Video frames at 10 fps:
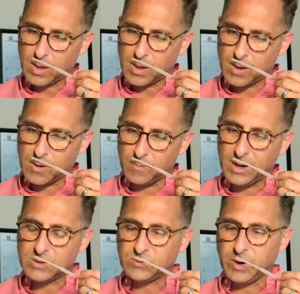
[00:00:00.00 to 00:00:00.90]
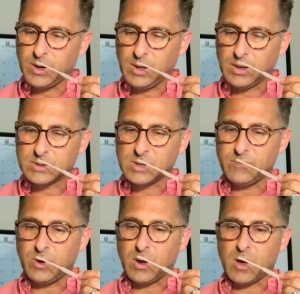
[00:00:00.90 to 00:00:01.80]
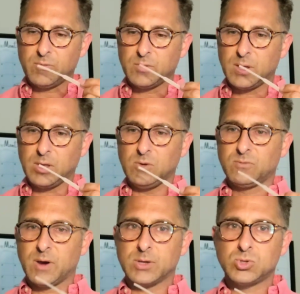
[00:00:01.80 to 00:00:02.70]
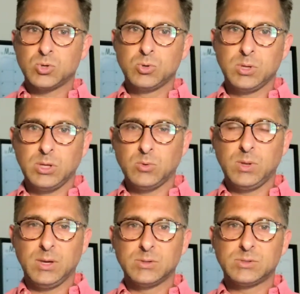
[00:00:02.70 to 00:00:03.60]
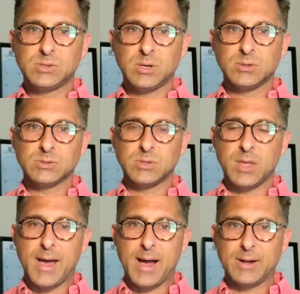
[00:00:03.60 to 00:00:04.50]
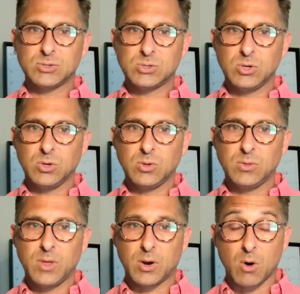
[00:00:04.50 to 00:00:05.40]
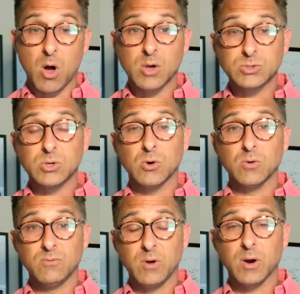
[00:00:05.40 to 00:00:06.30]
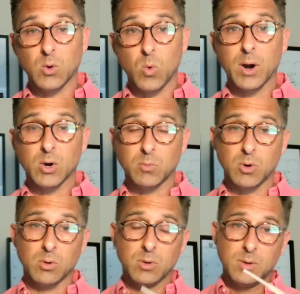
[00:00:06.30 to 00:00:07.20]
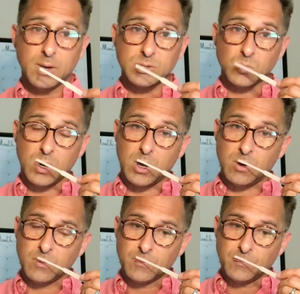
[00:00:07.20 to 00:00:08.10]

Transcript: And it's not very often that you find truly unique scents that are also very wearable as well.